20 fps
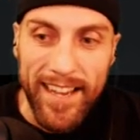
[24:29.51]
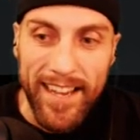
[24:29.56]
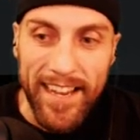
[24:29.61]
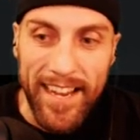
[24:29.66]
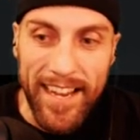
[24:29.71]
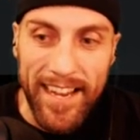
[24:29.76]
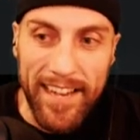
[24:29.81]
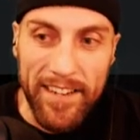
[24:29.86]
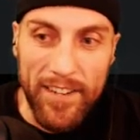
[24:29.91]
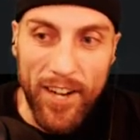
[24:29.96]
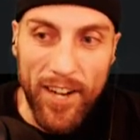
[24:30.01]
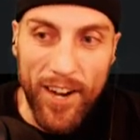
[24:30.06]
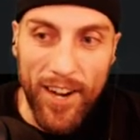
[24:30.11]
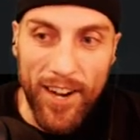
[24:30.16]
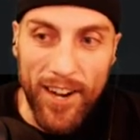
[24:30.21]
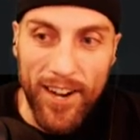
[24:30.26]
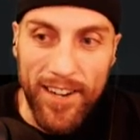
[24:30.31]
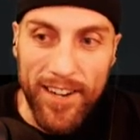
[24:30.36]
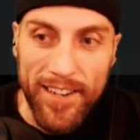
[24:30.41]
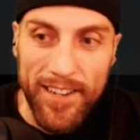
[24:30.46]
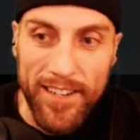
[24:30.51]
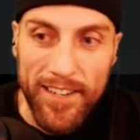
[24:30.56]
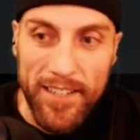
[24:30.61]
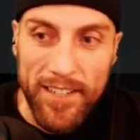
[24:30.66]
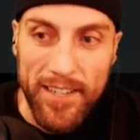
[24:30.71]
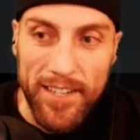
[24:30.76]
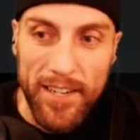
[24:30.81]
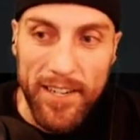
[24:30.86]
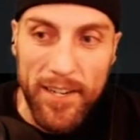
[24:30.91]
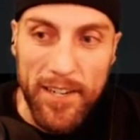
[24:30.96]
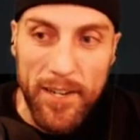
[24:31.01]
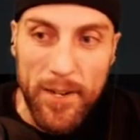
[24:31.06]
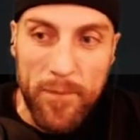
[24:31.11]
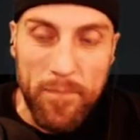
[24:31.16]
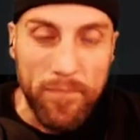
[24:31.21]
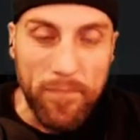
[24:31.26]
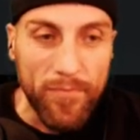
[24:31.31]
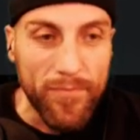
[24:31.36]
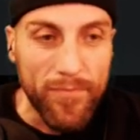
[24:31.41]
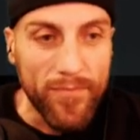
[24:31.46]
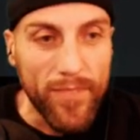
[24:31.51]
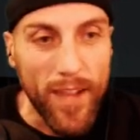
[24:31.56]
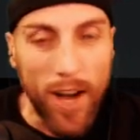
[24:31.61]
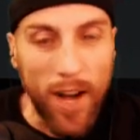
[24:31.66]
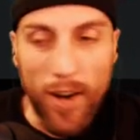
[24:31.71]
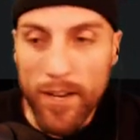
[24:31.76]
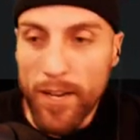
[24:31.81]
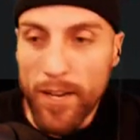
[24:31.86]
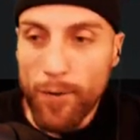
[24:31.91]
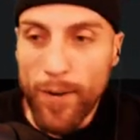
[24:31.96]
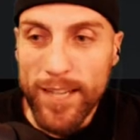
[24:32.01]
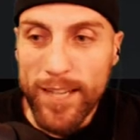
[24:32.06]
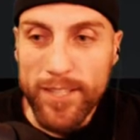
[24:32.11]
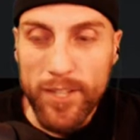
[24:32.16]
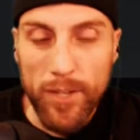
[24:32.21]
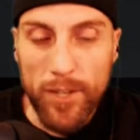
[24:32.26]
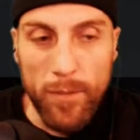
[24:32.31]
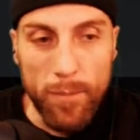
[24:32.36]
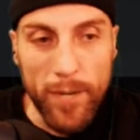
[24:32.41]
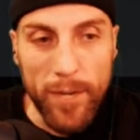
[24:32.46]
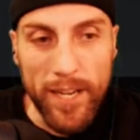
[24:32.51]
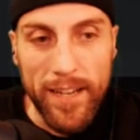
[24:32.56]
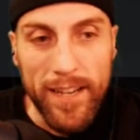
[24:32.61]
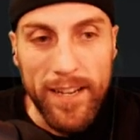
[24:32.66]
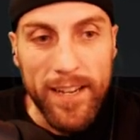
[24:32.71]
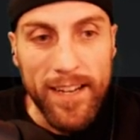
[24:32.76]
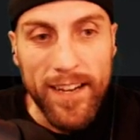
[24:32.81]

And I'll get right to you, Britt.